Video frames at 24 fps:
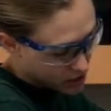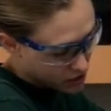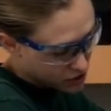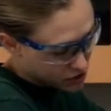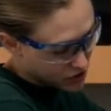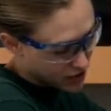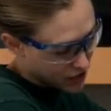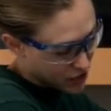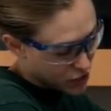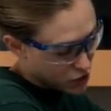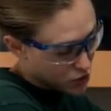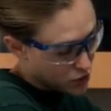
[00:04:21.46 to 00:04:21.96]
so
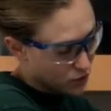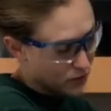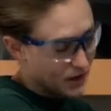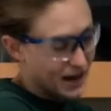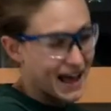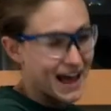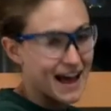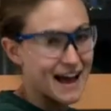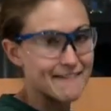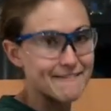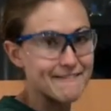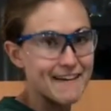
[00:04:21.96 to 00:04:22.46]
that you don't
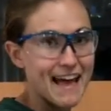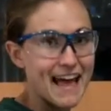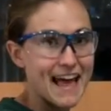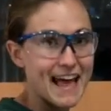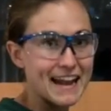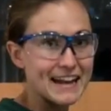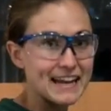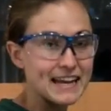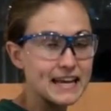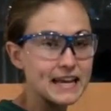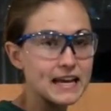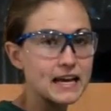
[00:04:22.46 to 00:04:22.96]
have
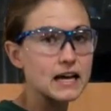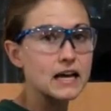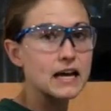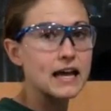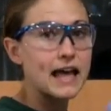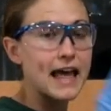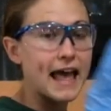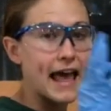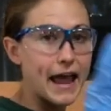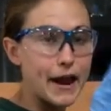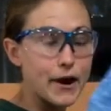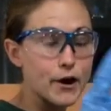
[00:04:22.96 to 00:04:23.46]
any
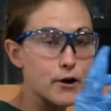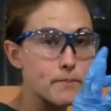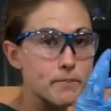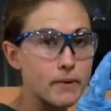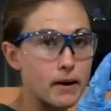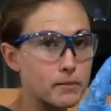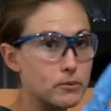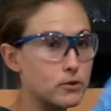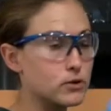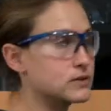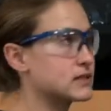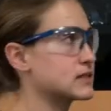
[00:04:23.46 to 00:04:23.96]
air
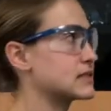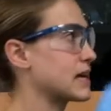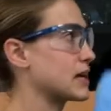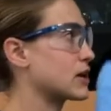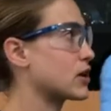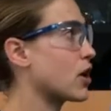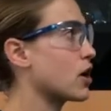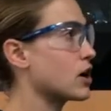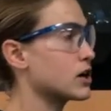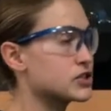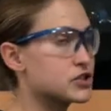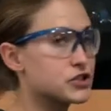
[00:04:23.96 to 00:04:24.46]
bubbles that
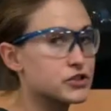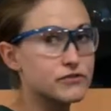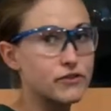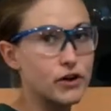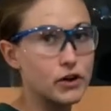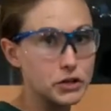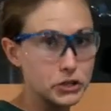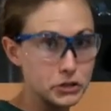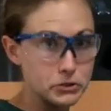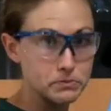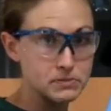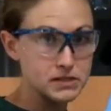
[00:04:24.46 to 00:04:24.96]
cause your
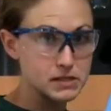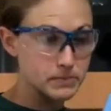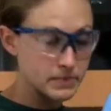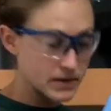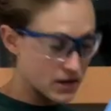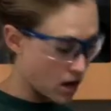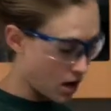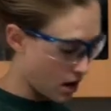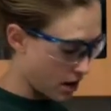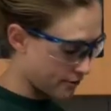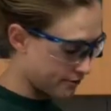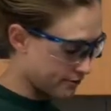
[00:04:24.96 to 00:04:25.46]
volume to be
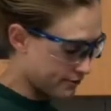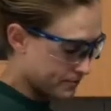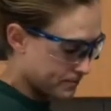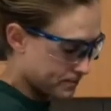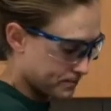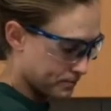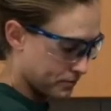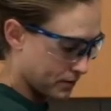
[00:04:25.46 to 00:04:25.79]
off.